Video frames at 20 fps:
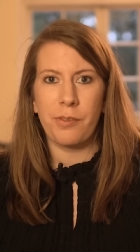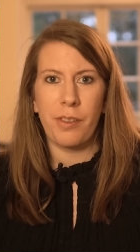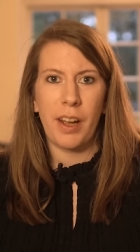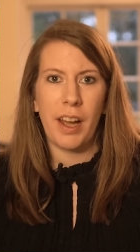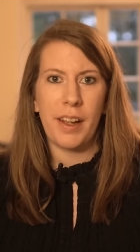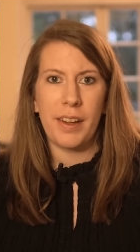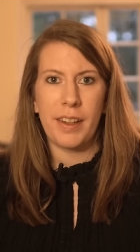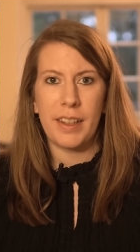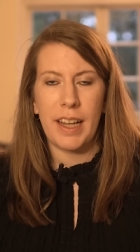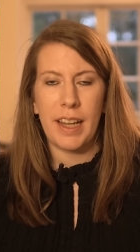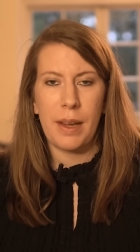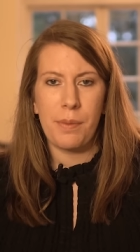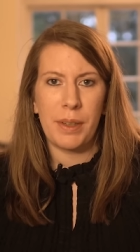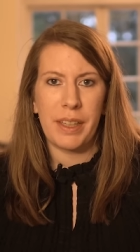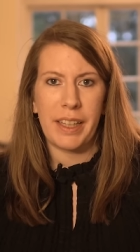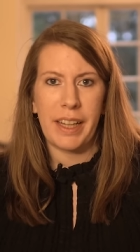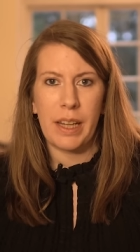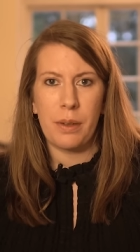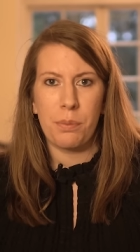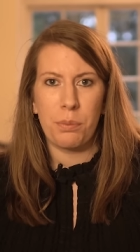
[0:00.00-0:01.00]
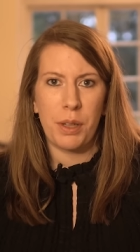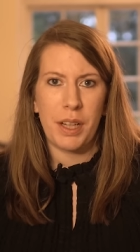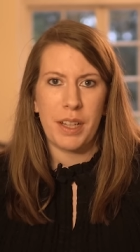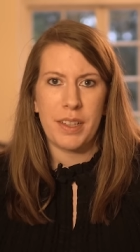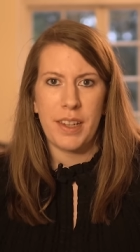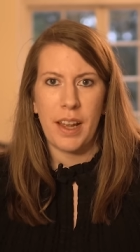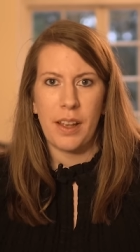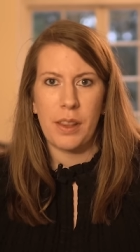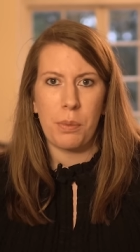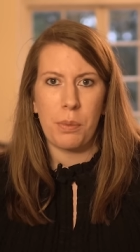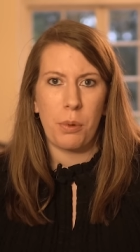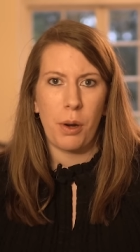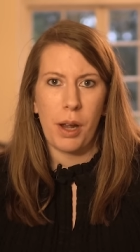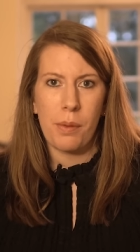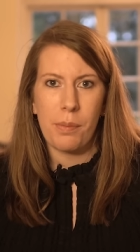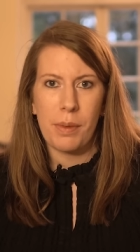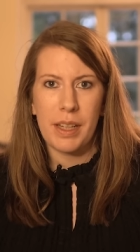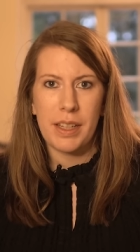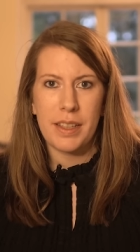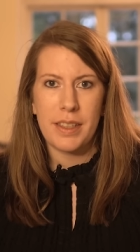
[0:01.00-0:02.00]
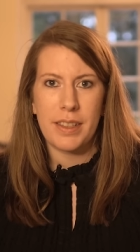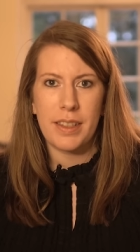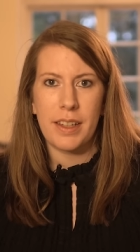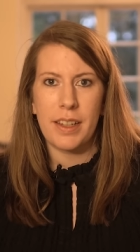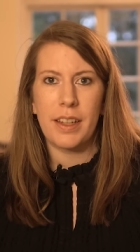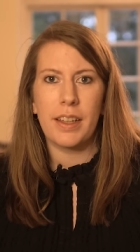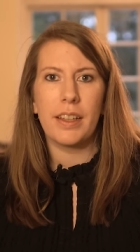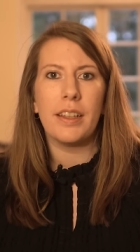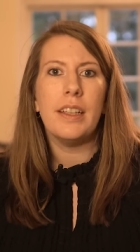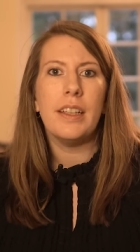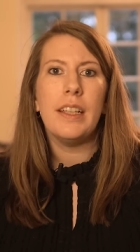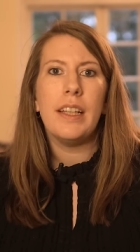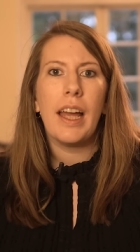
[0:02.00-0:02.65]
around claiming they're going to bring down the prime minister.